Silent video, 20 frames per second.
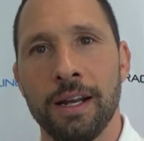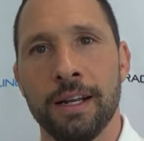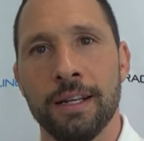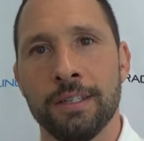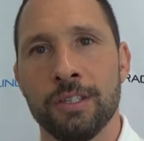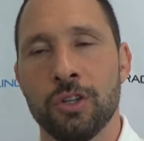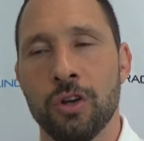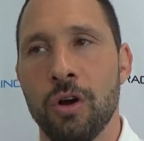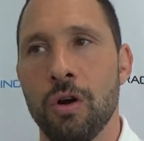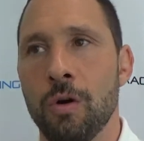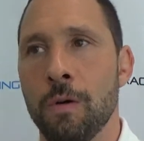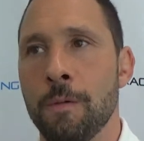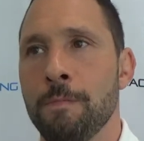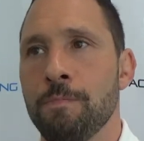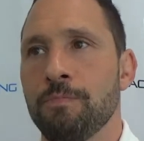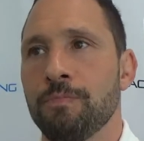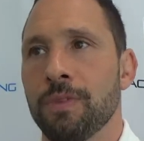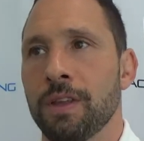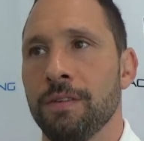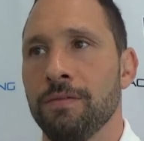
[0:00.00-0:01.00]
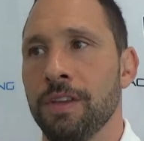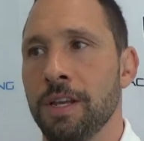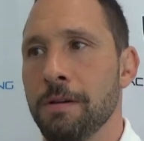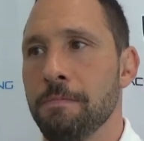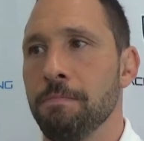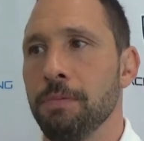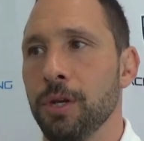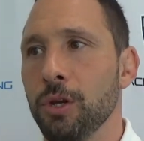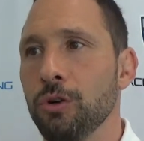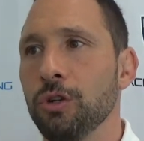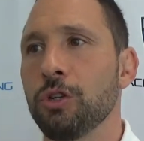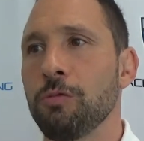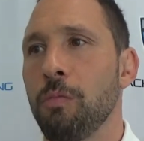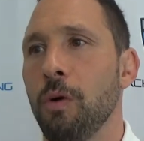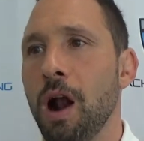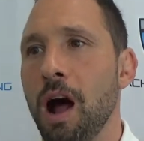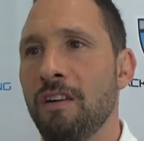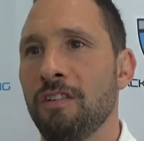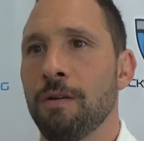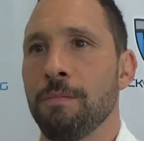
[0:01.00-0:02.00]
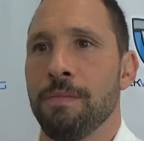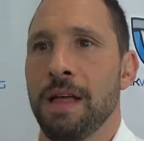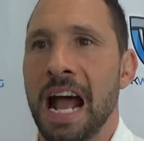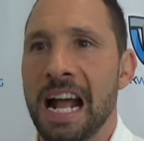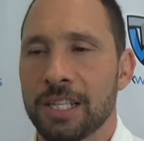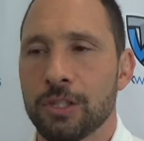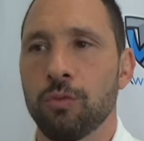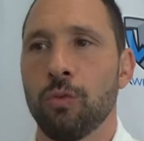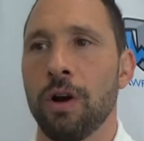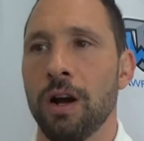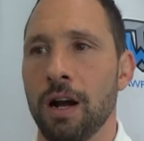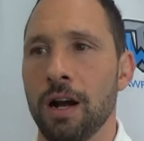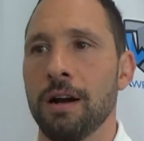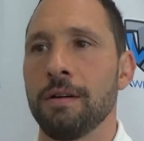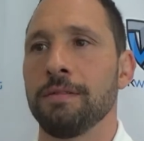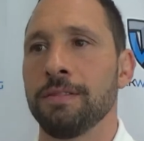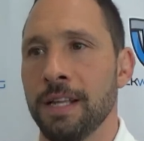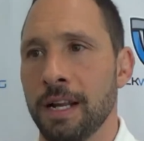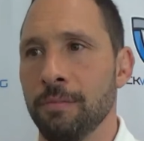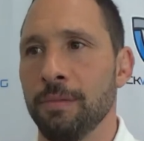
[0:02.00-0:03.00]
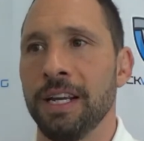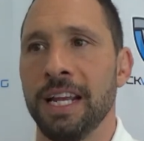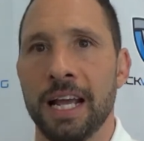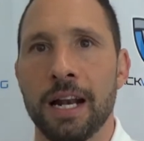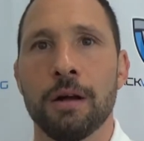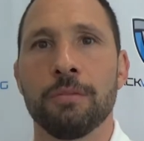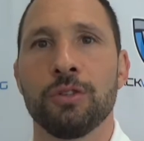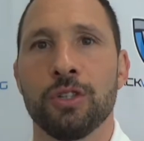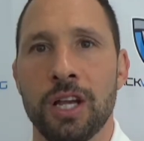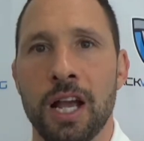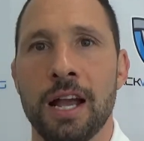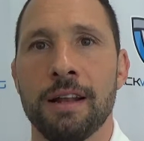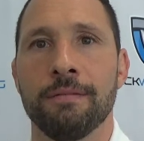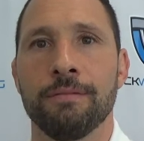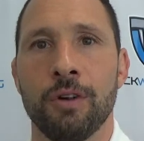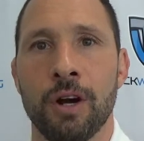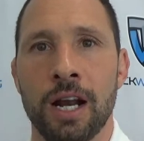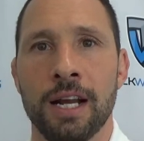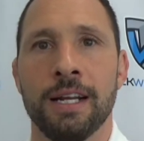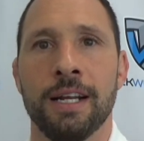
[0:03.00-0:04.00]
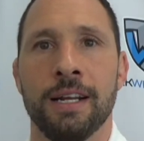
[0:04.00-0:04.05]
And so the abuse problem, that's where then we get upset, right?